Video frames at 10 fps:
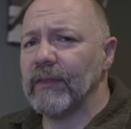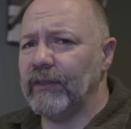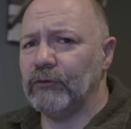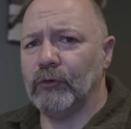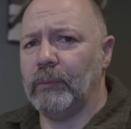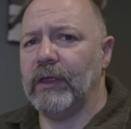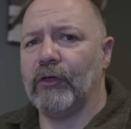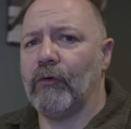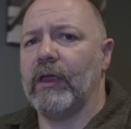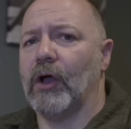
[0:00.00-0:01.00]
this would be a
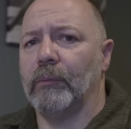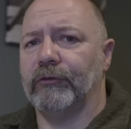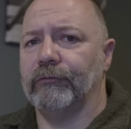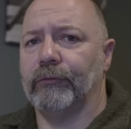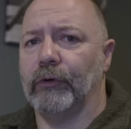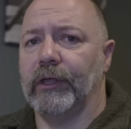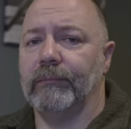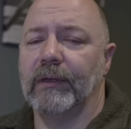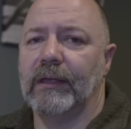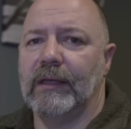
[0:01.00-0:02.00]
great option for
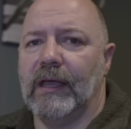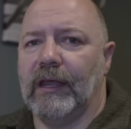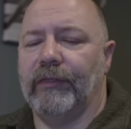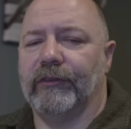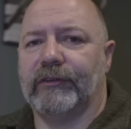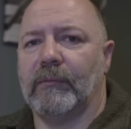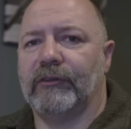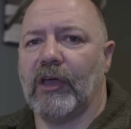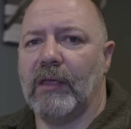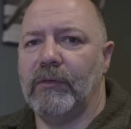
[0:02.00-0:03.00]
you. And in the
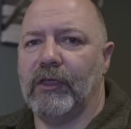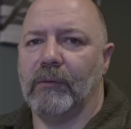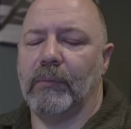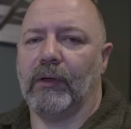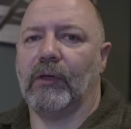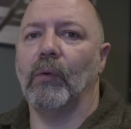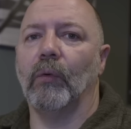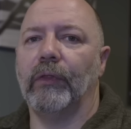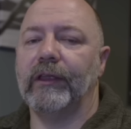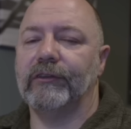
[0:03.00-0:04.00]
summertime, you could put
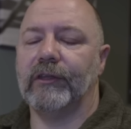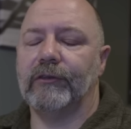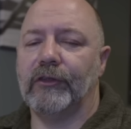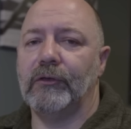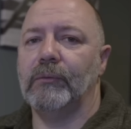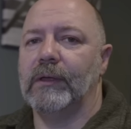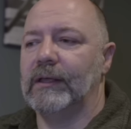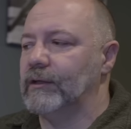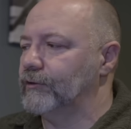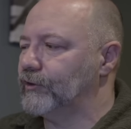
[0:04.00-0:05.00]
cool things in too.
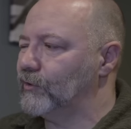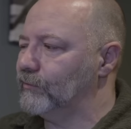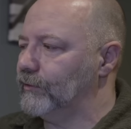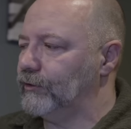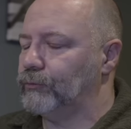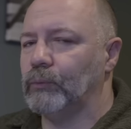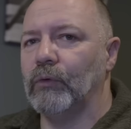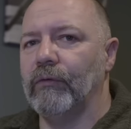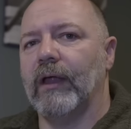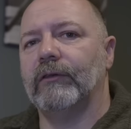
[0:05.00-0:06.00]
So this
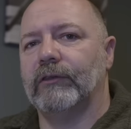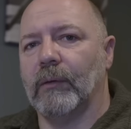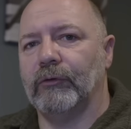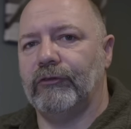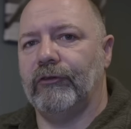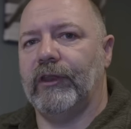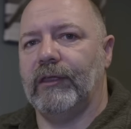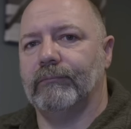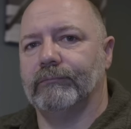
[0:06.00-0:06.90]
will run double duty.